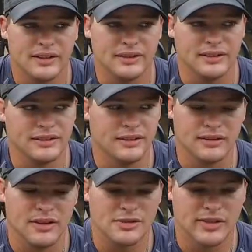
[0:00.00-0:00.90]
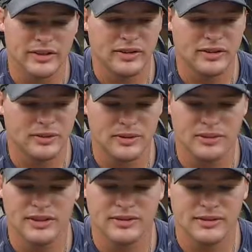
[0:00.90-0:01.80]
You don't need to spend 120
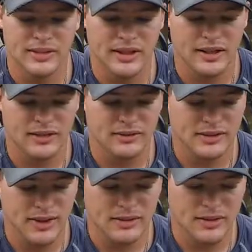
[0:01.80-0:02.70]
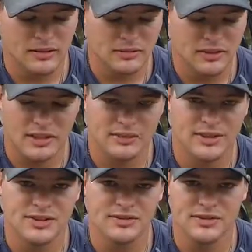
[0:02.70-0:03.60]
bucks on a bag. The only time I'd ever spend that
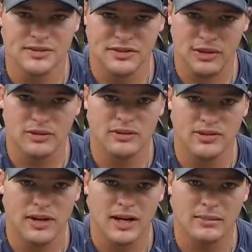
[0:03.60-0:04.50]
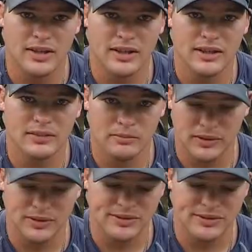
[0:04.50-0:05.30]
much is if it was a totally dry bag, completely